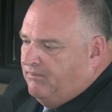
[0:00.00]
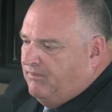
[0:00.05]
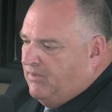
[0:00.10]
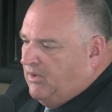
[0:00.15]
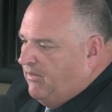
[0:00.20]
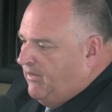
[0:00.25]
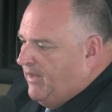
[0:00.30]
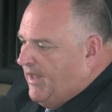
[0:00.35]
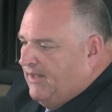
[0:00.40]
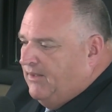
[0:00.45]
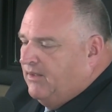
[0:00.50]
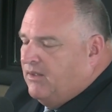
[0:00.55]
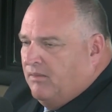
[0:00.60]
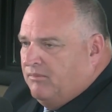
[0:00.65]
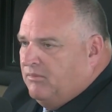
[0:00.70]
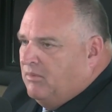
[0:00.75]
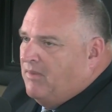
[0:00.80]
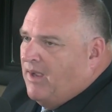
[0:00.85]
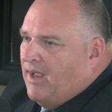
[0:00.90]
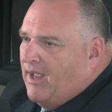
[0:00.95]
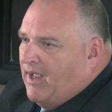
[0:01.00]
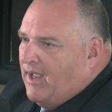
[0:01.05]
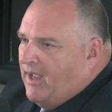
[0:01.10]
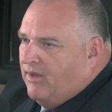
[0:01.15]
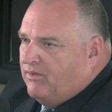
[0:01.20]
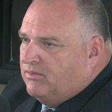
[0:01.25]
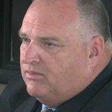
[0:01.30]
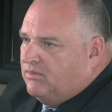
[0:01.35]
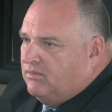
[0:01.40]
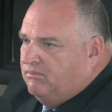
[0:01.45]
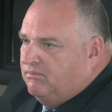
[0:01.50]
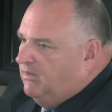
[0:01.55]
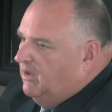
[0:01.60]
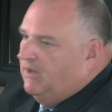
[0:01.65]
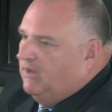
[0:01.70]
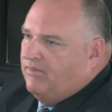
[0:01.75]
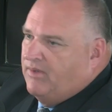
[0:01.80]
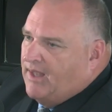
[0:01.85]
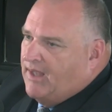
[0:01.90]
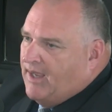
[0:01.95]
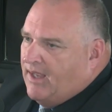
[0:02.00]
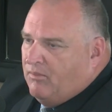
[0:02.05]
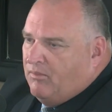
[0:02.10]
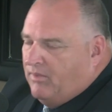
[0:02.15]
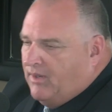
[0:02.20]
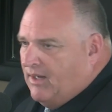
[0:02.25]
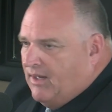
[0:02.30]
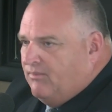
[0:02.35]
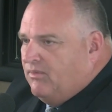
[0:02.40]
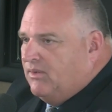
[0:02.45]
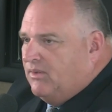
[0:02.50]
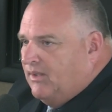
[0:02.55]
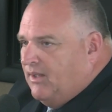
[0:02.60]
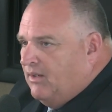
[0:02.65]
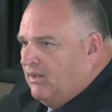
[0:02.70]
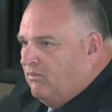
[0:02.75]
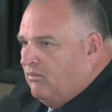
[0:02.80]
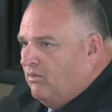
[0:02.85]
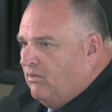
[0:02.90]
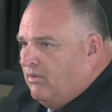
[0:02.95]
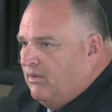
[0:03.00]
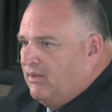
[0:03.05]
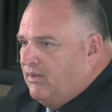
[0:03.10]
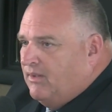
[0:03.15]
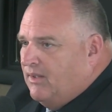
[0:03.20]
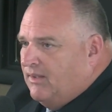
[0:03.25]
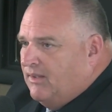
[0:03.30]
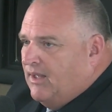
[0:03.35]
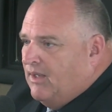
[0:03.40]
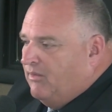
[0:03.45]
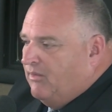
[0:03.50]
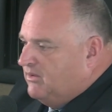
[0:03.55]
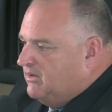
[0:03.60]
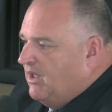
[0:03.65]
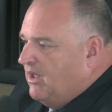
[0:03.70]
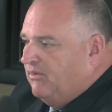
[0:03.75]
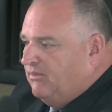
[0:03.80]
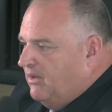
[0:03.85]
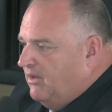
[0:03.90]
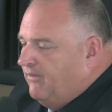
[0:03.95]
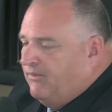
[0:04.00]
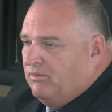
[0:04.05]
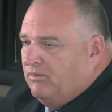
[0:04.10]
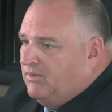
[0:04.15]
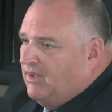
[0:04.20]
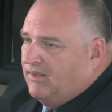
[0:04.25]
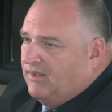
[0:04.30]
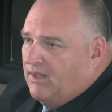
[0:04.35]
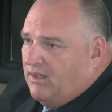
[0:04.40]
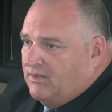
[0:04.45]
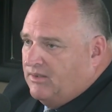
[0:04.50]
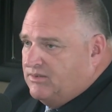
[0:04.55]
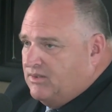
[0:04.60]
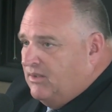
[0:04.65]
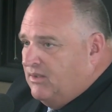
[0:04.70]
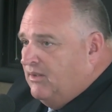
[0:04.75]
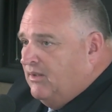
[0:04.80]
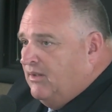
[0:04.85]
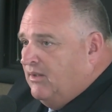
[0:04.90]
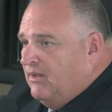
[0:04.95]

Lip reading: had to come to my house middle of the night, whenever, to get a warrant. And now it's all done through technology.